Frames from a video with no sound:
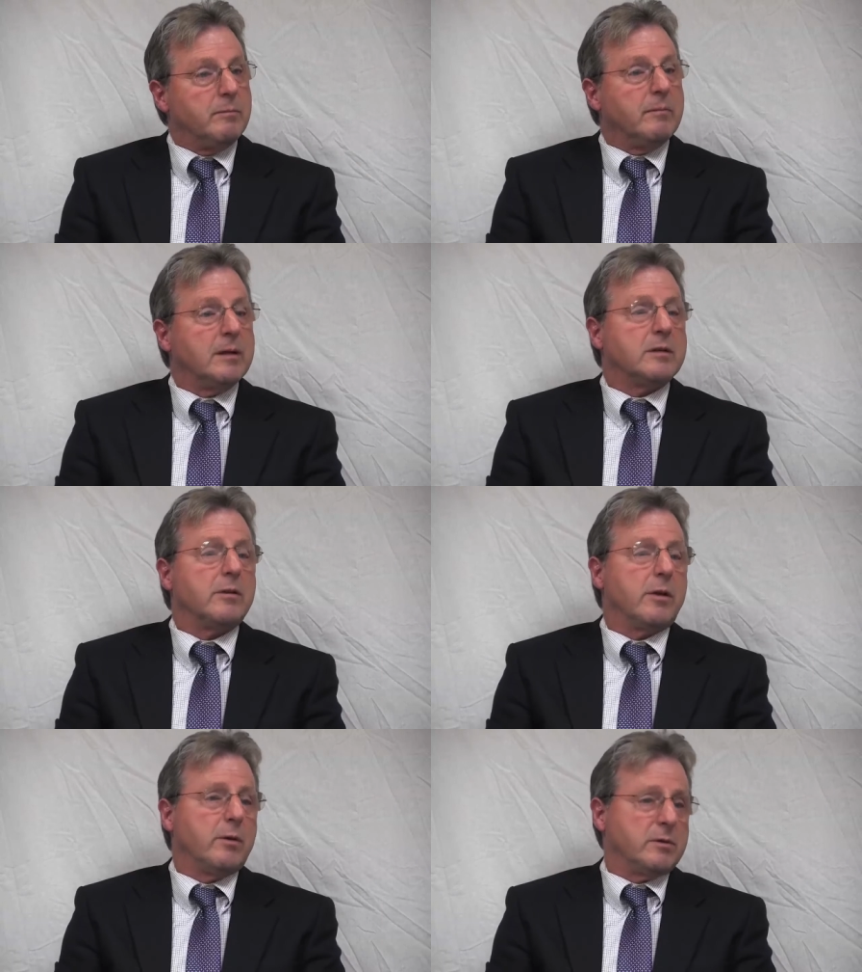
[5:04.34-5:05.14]
much
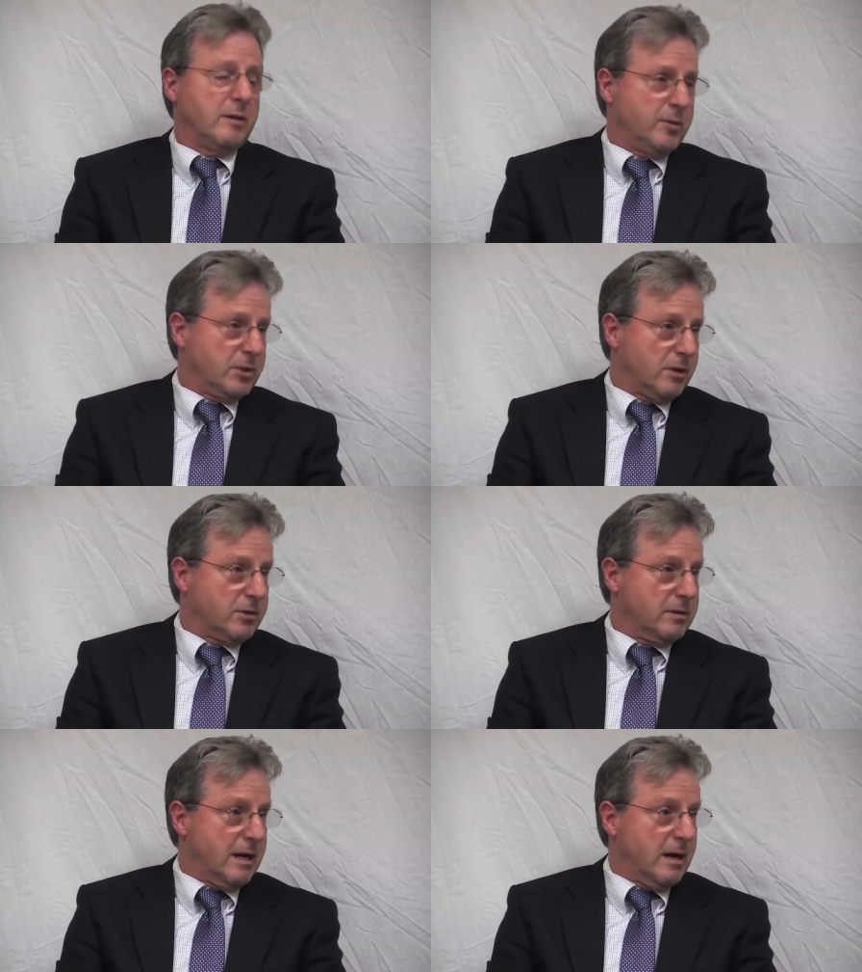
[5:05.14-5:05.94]
of those
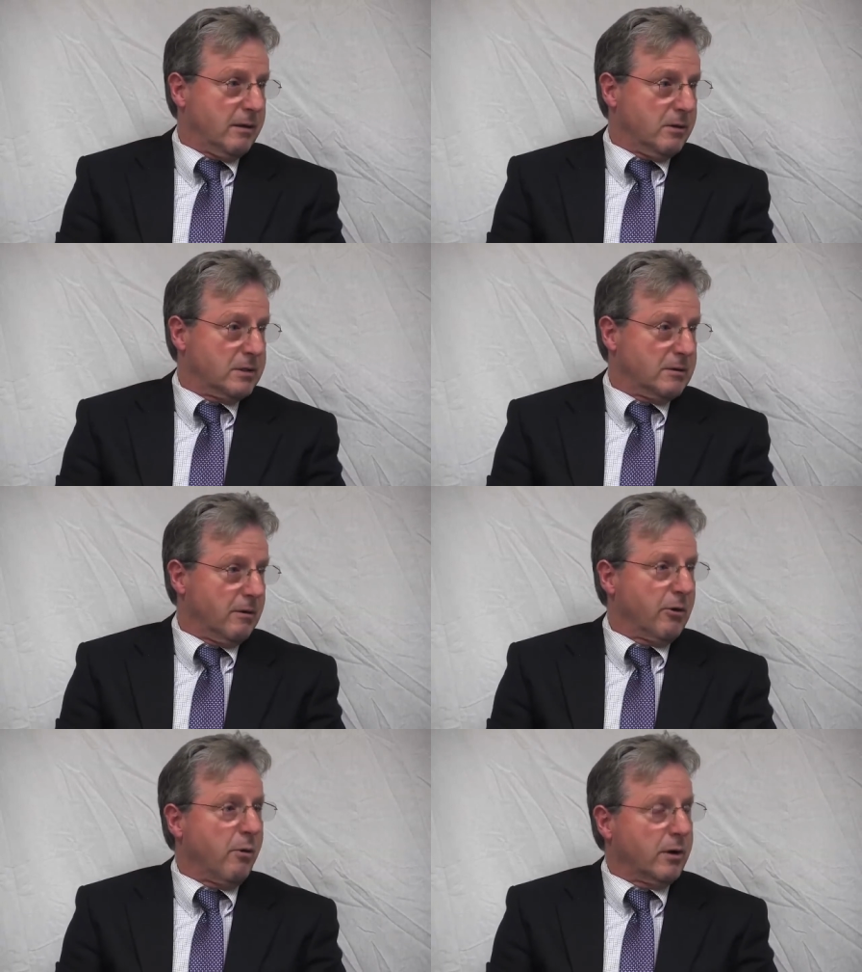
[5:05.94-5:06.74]
infrastructure dollars
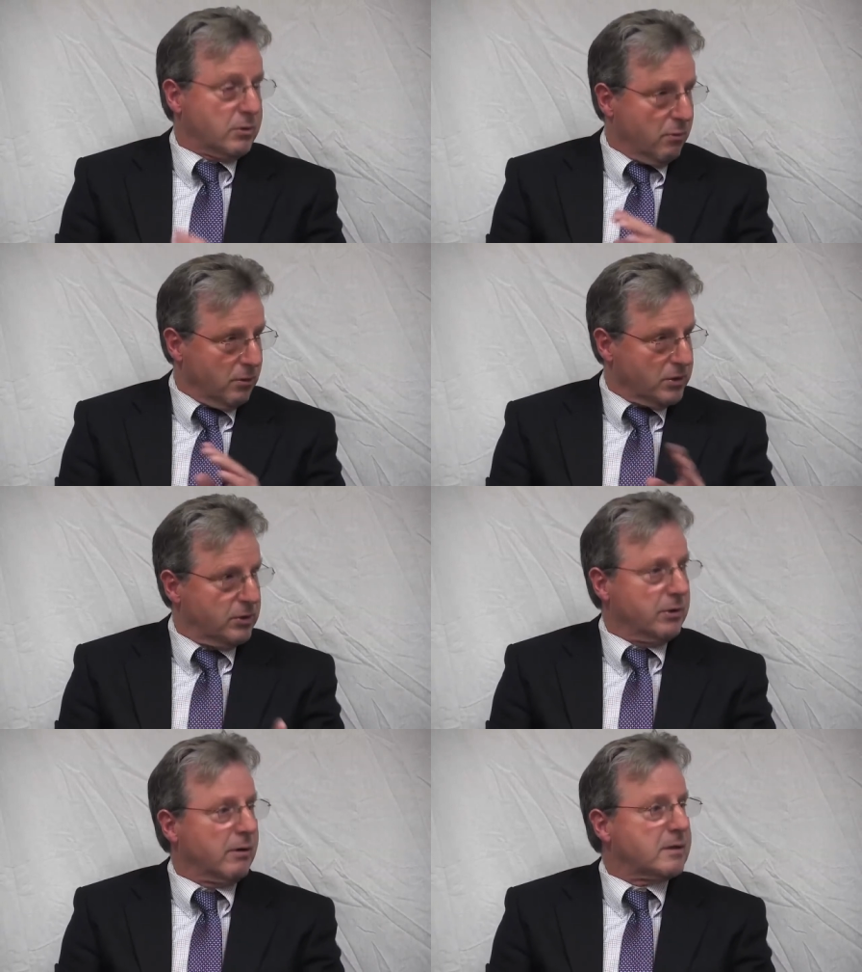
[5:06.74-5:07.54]
are going
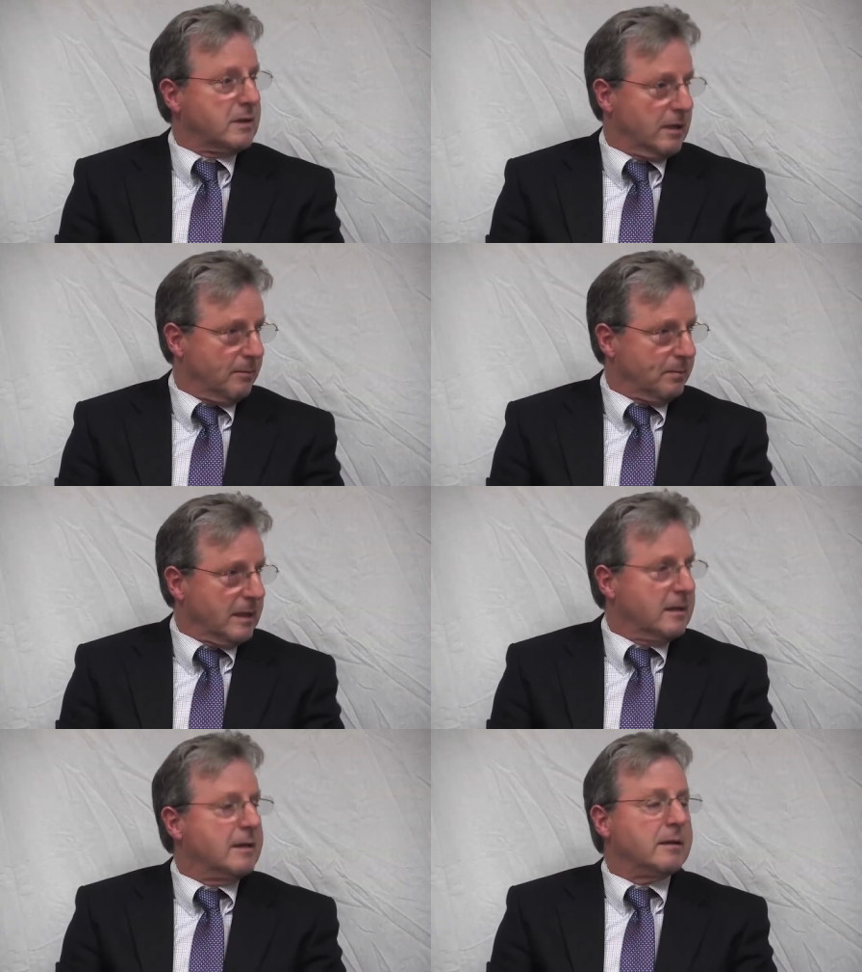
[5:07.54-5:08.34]
towards New York City,
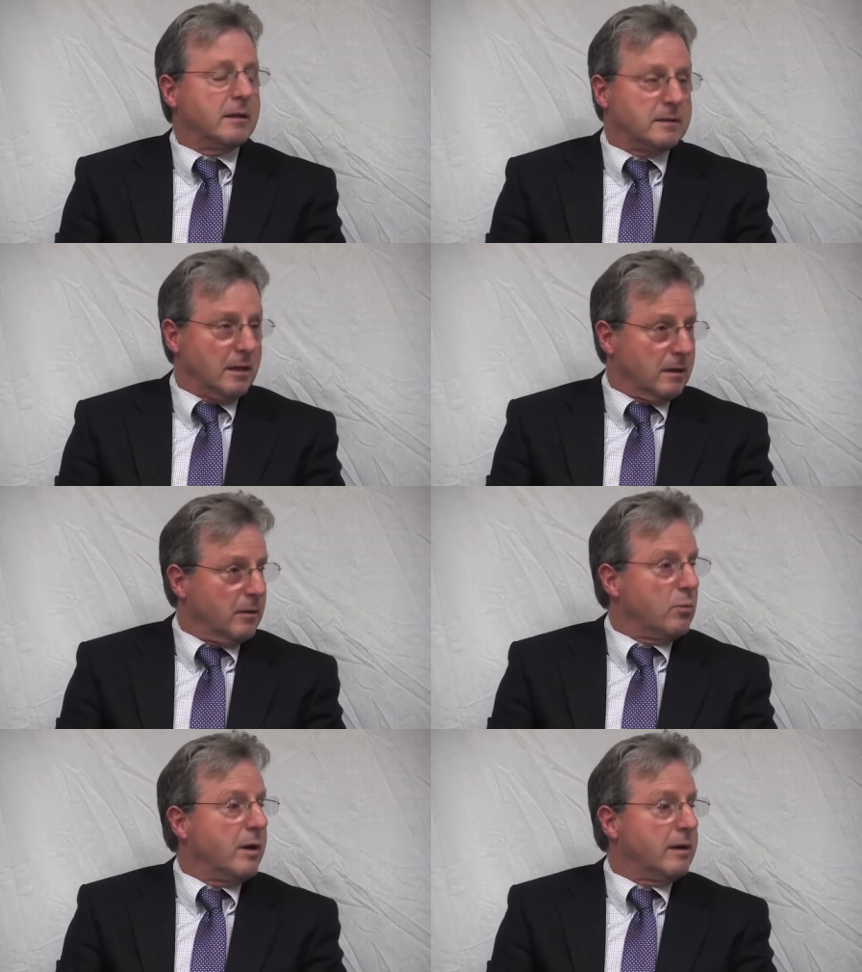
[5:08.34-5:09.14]
the
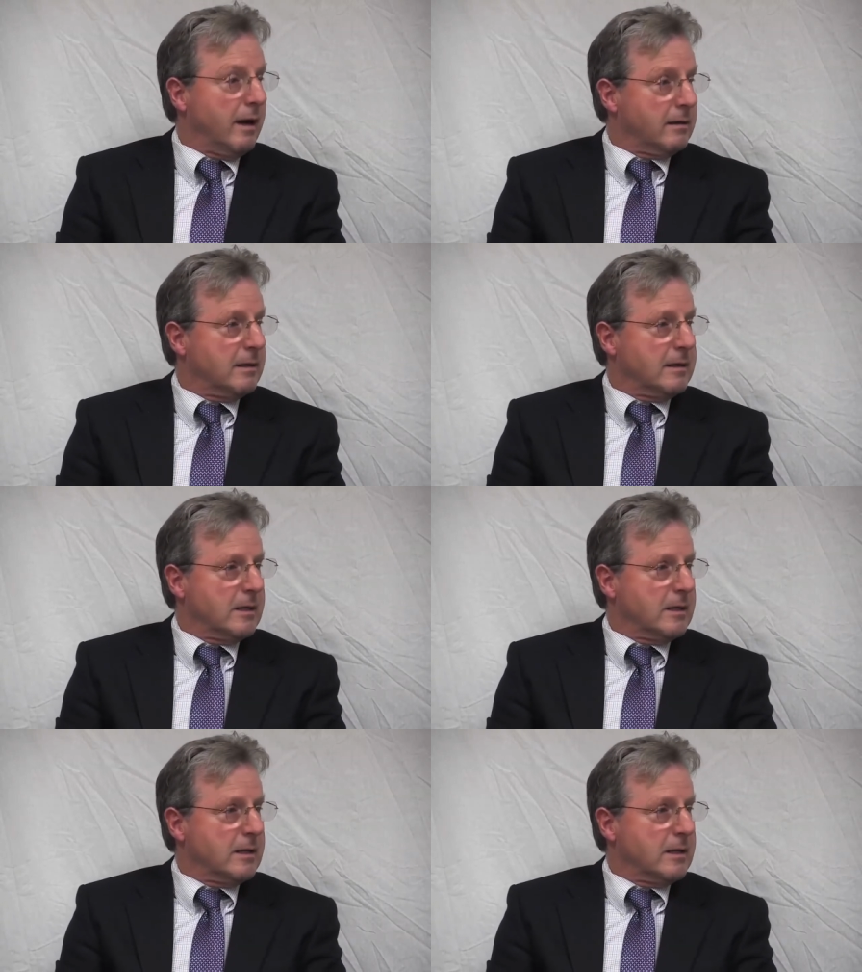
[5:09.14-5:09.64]
tunnel and whatnot.